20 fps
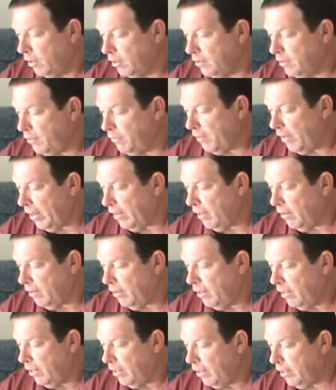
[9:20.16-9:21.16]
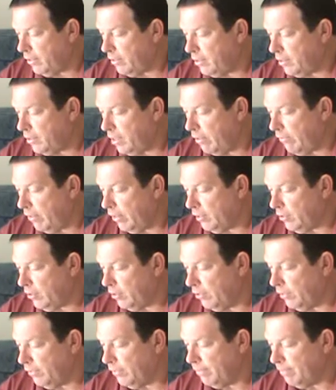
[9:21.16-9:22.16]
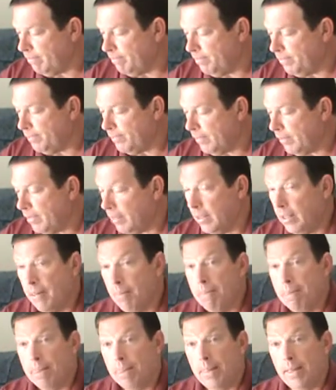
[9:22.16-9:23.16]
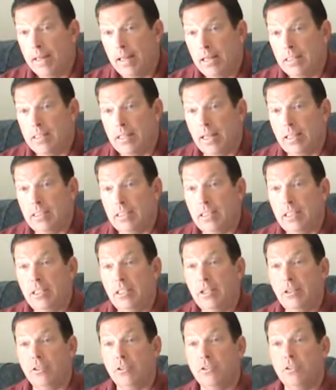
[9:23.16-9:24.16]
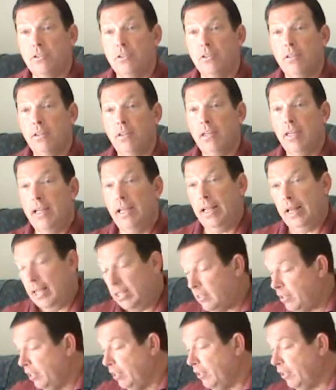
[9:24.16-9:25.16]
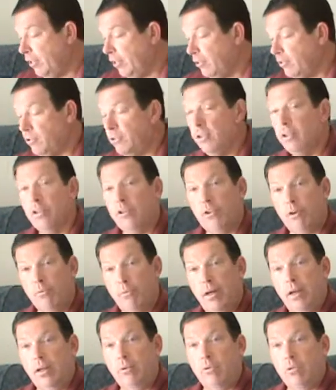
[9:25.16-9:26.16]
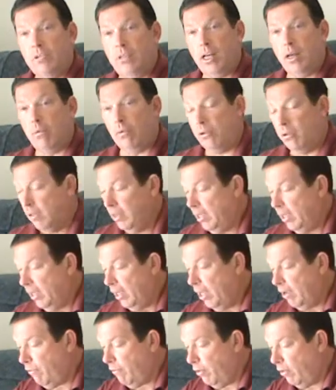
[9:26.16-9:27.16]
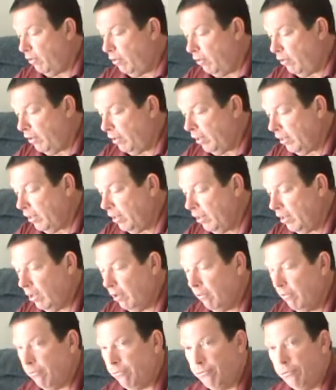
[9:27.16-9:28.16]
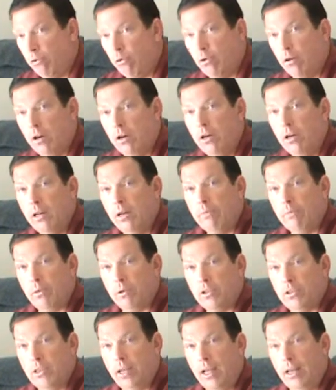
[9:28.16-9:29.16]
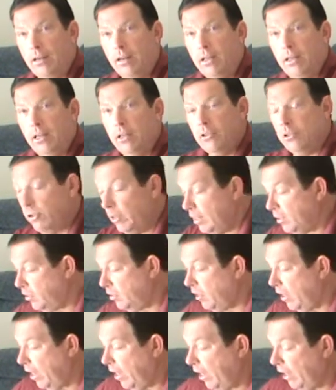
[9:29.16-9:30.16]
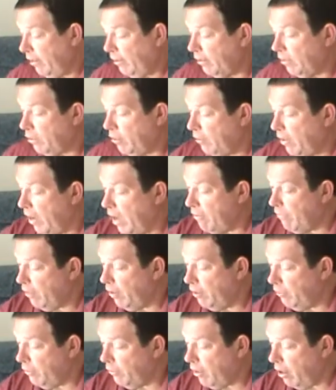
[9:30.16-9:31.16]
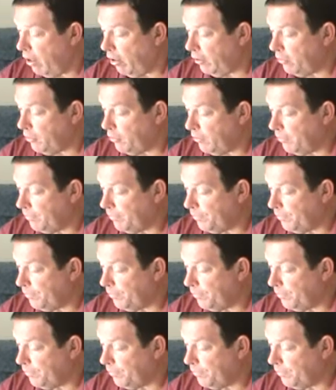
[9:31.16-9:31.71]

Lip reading: divided into 72 is 18 years. In 18 years, your money will double if you're earning 4%. So let's say you have $100